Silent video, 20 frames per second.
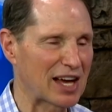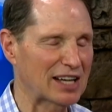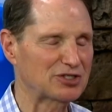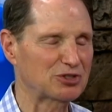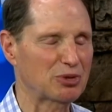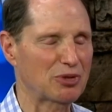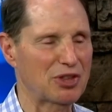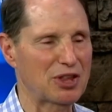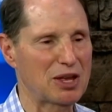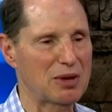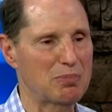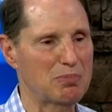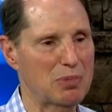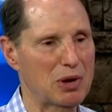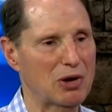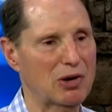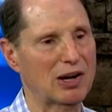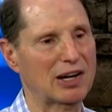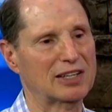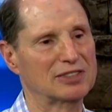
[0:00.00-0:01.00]
That's what the
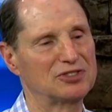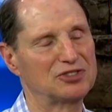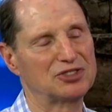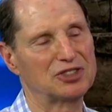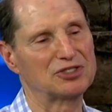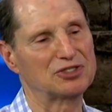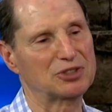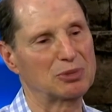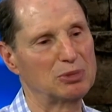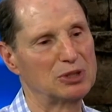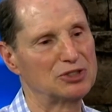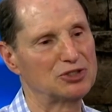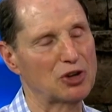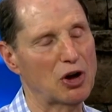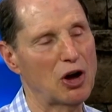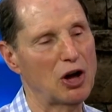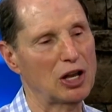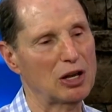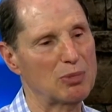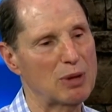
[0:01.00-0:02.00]
American system is
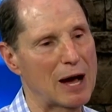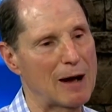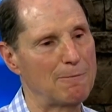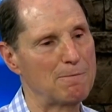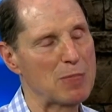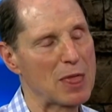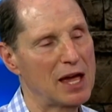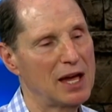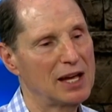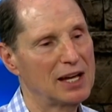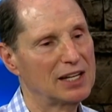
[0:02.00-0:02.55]
all about,